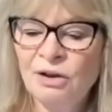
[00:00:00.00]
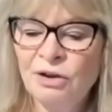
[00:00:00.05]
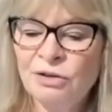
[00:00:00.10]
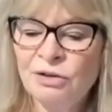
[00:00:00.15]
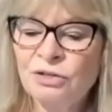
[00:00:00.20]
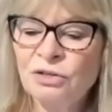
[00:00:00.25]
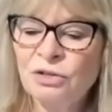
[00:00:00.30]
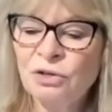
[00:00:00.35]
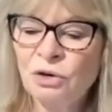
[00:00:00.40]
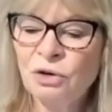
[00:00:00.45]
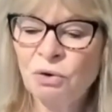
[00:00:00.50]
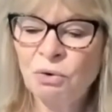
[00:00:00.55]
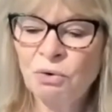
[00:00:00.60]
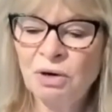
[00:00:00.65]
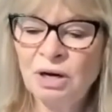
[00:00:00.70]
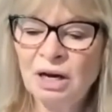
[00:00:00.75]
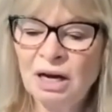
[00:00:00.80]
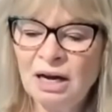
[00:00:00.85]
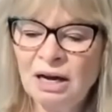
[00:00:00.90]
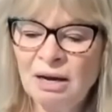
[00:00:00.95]

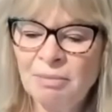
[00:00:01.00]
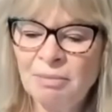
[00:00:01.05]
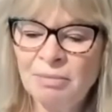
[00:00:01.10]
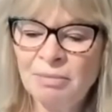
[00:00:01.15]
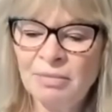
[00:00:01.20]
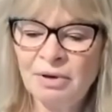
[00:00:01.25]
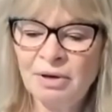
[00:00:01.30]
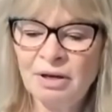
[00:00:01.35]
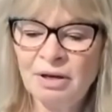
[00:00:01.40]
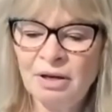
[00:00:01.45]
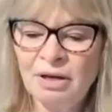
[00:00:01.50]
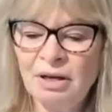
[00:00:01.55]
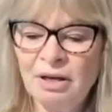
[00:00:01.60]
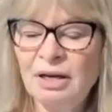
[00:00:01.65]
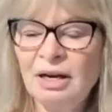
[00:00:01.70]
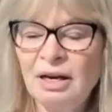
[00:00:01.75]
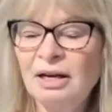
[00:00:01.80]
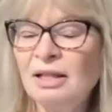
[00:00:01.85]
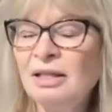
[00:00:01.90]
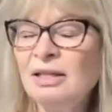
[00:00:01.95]
So um,
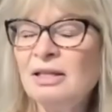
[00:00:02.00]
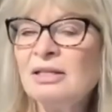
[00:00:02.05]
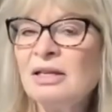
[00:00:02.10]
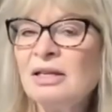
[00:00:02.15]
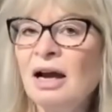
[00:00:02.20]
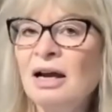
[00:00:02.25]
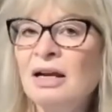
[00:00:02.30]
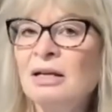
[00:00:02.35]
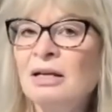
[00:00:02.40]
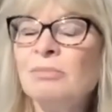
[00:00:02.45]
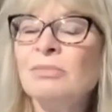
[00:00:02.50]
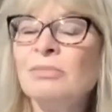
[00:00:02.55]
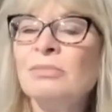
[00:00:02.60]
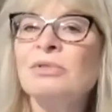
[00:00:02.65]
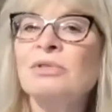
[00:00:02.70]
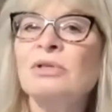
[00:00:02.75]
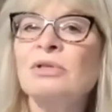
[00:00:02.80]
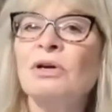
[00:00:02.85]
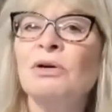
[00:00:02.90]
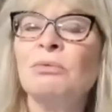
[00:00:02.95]
none of these
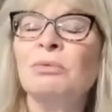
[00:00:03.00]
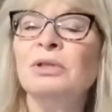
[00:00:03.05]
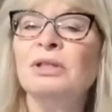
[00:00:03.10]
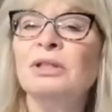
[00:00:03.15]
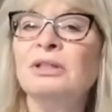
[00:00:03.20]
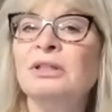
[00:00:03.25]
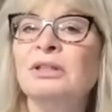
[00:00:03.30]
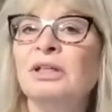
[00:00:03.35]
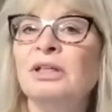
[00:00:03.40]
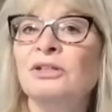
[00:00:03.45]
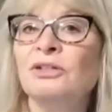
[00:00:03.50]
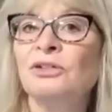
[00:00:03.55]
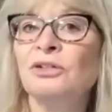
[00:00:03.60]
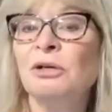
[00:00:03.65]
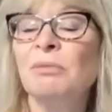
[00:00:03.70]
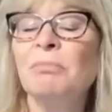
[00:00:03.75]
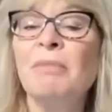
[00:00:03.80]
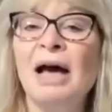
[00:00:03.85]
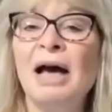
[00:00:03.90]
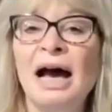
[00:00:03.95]
items are really
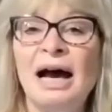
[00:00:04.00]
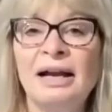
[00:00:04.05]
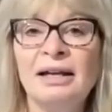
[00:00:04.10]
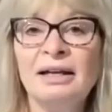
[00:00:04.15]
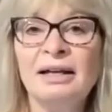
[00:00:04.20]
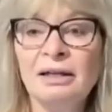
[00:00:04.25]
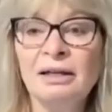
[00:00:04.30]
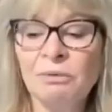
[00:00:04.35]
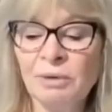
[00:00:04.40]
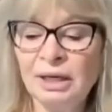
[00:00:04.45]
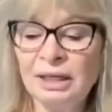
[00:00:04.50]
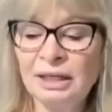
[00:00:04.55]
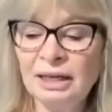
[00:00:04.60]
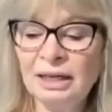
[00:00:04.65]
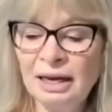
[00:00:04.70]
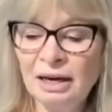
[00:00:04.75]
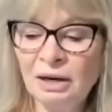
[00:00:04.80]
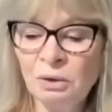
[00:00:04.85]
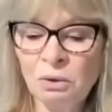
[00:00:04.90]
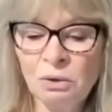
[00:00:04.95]
traumatic right
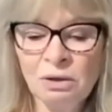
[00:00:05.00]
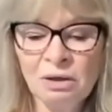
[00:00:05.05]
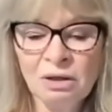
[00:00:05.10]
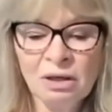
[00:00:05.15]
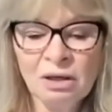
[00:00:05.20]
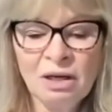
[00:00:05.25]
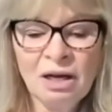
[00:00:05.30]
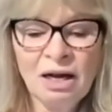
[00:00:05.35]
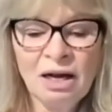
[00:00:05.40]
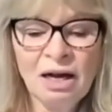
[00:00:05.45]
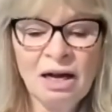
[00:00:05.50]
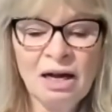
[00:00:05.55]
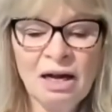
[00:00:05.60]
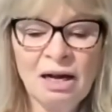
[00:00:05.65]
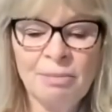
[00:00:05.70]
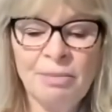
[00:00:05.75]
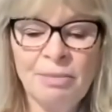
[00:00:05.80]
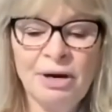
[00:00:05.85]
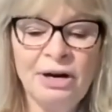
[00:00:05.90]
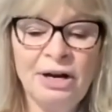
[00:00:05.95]
now
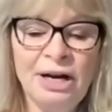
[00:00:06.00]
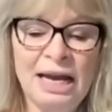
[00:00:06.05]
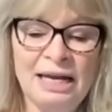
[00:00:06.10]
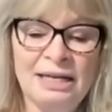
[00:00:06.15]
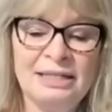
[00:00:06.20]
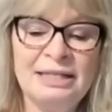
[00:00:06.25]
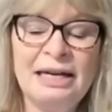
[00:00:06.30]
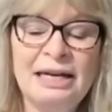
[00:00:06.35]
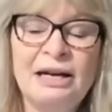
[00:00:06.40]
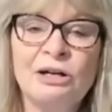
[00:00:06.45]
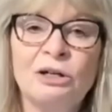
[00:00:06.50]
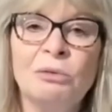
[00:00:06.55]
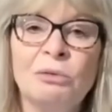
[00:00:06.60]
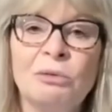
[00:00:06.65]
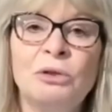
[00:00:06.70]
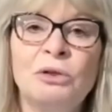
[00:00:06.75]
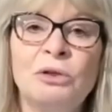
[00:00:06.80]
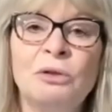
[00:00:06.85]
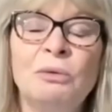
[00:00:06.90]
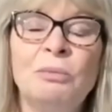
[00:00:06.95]
um, and
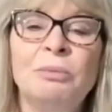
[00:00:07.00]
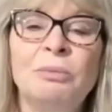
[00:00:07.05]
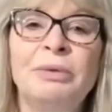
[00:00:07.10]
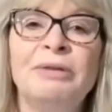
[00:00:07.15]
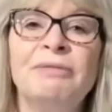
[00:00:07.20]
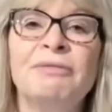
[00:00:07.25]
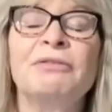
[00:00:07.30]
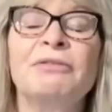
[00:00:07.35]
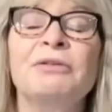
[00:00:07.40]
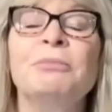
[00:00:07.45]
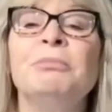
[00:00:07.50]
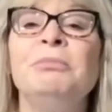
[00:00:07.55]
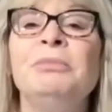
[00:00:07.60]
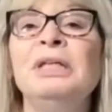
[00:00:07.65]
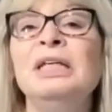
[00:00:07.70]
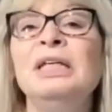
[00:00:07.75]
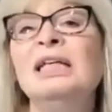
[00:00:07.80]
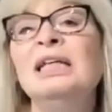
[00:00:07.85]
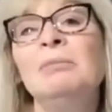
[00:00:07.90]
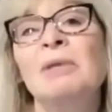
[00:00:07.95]
terrible, but for
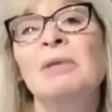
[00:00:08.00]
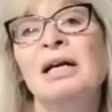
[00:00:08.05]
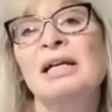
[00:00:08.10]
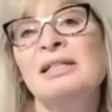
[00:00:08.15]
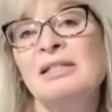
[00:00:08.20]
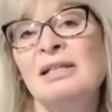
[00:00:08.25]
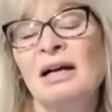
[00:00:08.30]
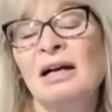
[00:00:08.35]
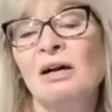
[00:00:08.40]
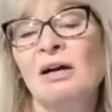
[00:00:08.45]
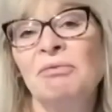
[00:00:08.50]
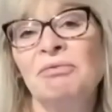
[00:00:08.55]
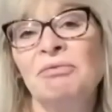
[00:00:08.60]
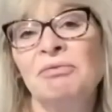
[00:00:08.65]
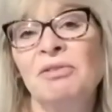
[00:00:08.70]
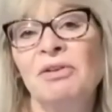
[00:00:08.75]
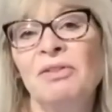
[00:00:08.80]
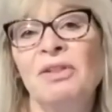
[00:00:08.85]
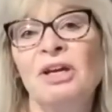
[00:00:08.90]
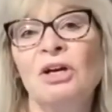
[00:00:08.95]
me,
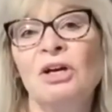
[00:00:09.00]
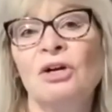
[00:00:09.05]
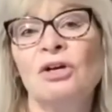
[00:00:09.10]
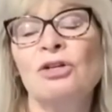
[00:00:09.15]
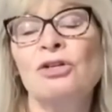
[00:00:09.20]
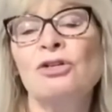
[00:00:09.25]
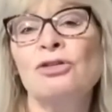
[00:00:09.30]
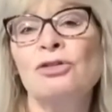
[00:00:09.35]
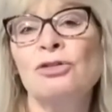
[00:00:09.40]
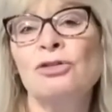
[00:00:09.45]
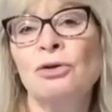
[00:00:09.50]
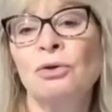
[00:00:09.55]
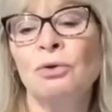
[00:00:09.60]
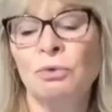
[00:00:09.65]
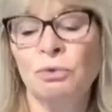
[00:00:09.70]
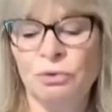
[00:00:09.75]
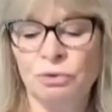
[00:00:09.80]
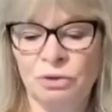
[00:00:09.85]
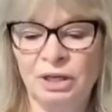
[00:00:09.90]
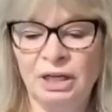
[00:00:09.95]
myself, they are
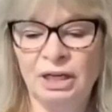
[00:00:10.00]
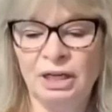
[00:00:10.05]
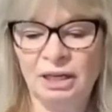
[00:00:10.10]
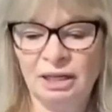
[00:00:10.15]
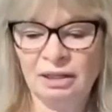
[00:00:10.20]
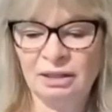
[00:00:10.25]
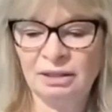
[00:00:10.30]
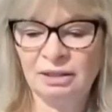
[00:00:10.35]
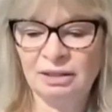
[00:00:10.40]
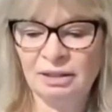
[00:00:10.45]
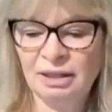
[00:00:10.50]
so draining.